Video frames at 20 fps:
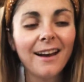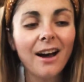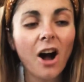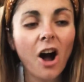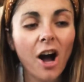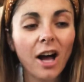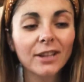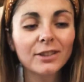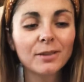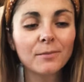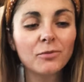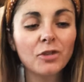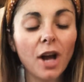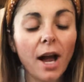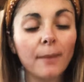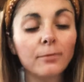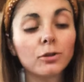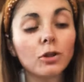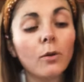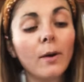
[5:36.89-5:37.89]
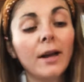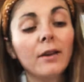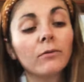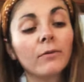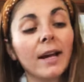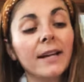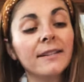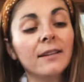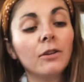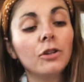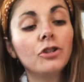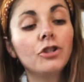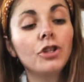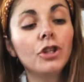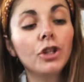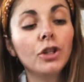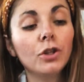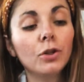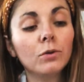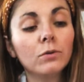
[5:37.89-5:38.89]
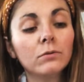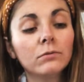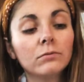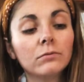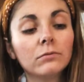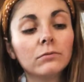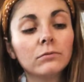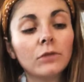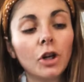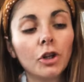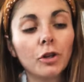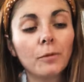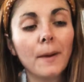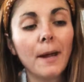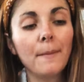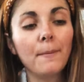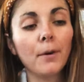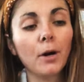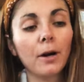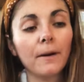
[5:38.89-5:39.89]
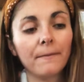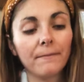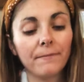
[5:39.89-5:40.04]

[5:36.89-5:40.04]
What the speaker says: Awesome job. So go ahead and write down a 2 on your paper.